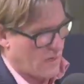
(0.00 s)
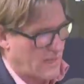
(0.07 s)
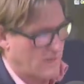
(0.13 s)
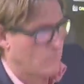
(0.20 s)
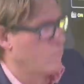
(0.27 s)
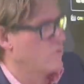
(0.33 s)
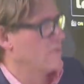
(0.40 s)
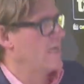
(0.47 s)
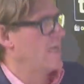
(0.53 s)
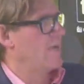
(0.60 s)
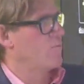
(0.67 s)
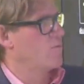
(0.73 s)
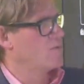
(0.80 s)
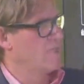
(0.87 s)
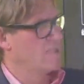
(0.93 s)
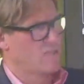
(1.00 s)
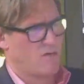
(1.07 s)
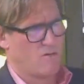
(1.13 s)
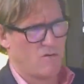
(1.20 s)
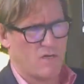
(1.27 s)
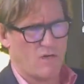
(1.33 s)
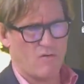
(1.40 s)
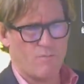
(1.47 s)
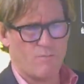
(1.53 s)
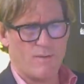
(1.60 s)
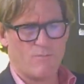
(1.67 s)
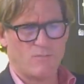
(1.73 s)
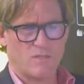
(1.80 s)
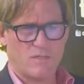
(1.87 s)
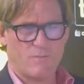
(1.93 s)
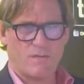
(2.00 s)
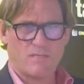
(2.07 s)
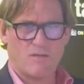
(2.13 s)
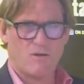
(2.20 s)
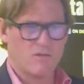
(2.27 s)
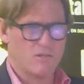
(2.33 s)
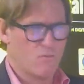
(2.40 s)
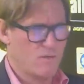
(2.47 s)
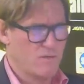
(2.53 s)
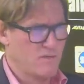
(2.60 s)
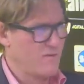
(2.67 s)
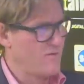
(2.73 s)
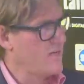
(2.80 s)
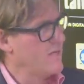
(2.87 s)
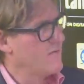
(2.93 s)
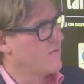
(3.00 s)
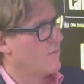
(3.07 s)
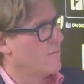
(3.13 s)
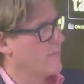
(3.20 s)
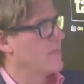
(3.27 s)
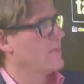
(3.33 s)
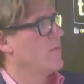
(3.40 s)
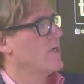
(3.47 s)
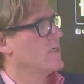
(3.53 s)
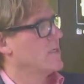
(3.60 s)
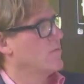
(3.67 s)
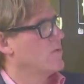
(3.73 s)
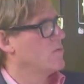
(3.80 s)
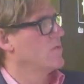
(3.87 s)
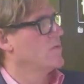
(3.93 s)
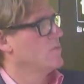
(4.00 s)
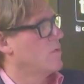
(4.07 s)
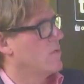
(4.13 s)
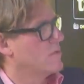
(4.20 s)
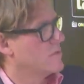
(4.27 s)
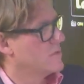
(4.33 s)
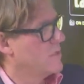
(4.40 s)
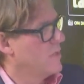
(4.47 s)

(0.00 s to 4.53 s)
and wasn't it wasn't it so long ago that people said the best owners are the ones you never hear from? Make your mind up. Which ones you want?